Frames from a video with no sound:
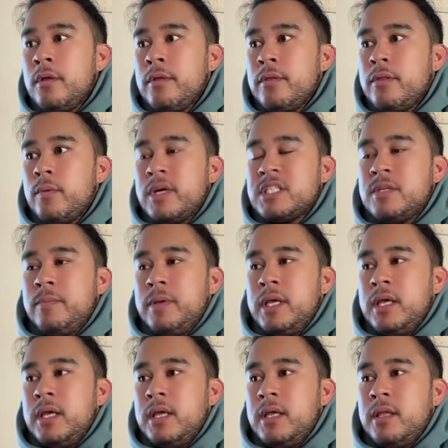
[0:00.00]
the
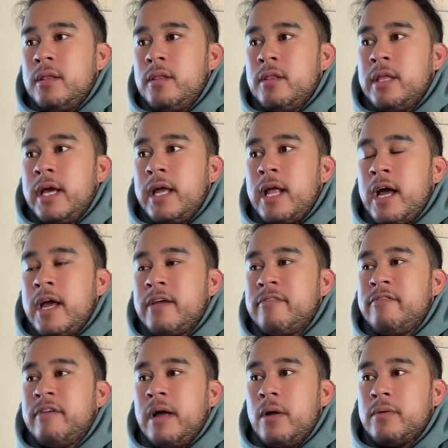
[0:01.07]
recipe that I
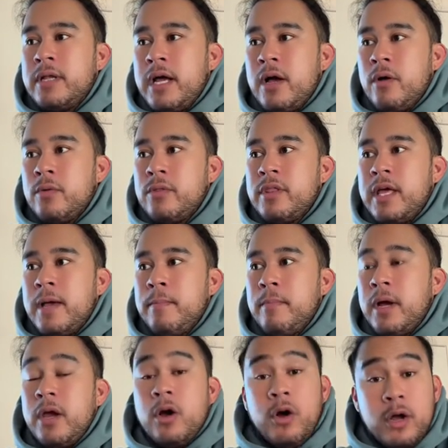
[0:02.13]
found out that my
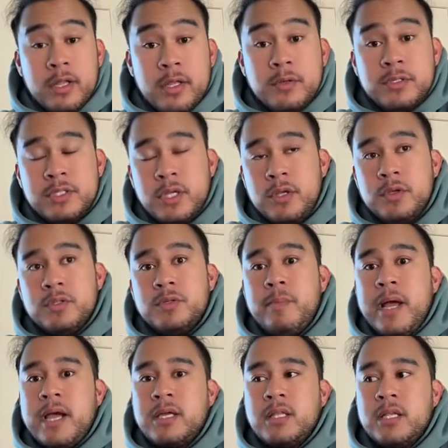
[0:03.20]
aunt used to use
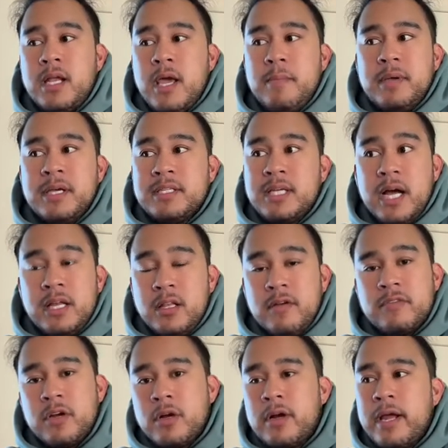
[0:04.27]
back in the day because I loved
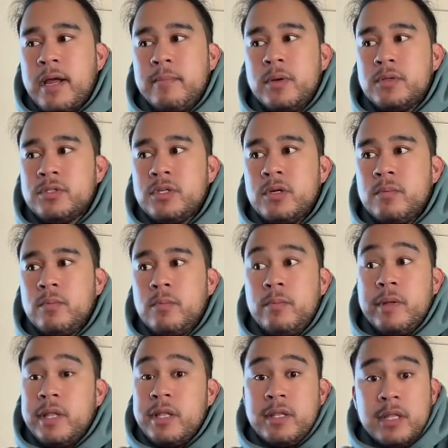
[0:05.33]
her ham bone soup, but
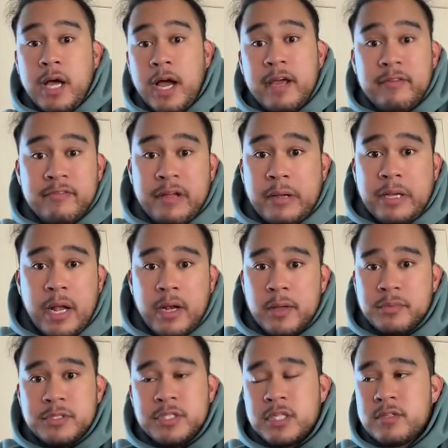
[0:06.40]
I found out it
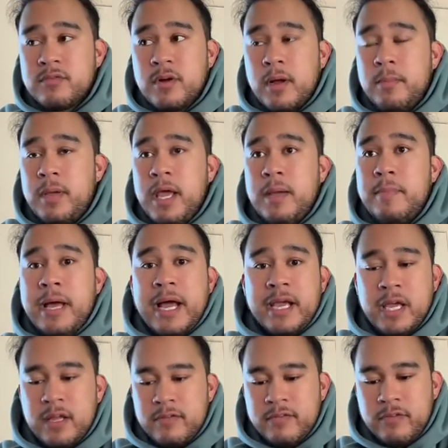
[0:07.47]
was just from a
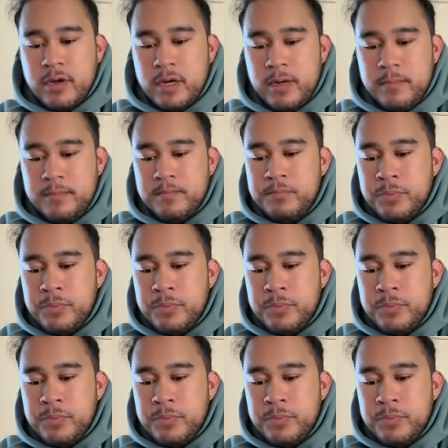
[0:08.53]
packet from